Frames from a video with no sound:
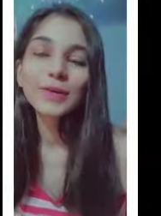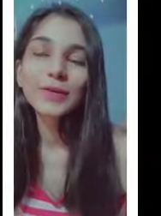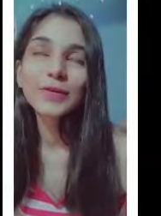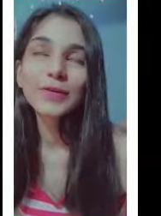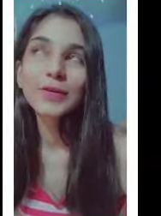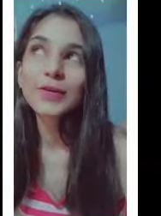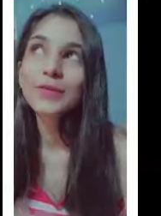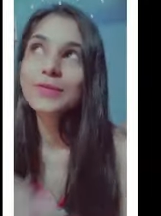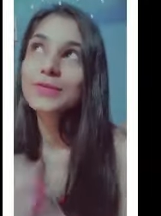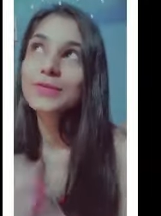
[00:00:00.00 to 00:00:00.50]

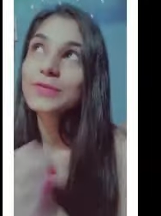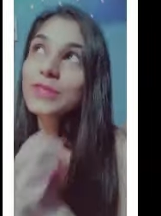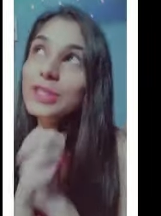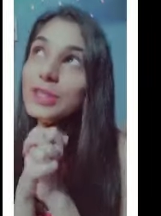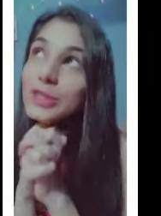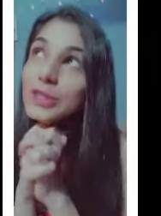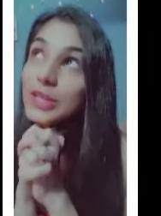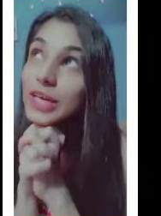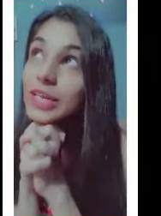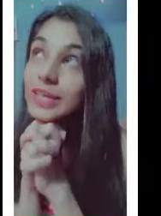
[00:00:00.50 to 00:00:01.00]
where
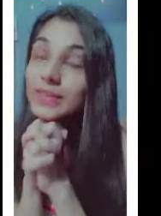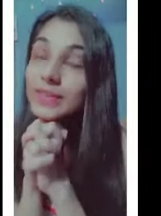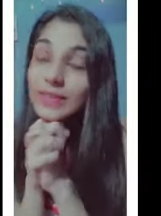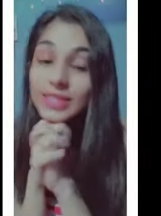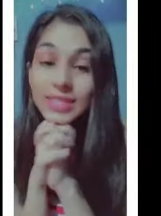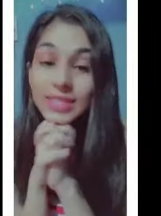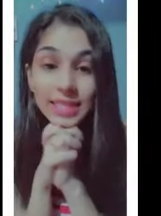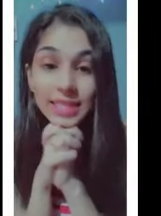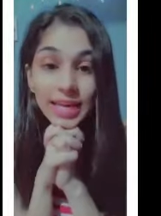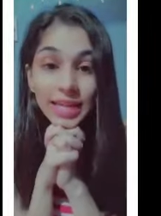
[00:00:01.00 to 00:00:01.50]
should I even
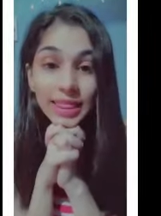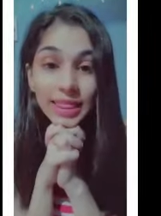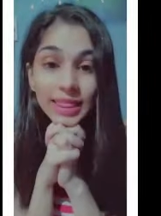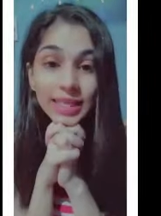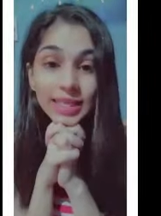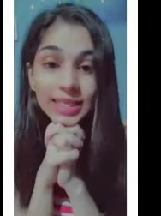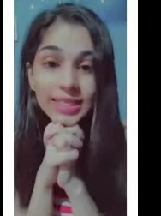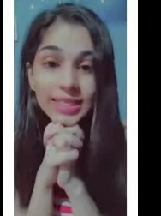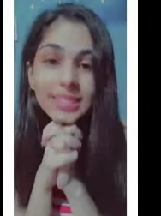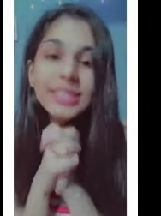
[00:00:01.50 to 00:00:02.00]
start this?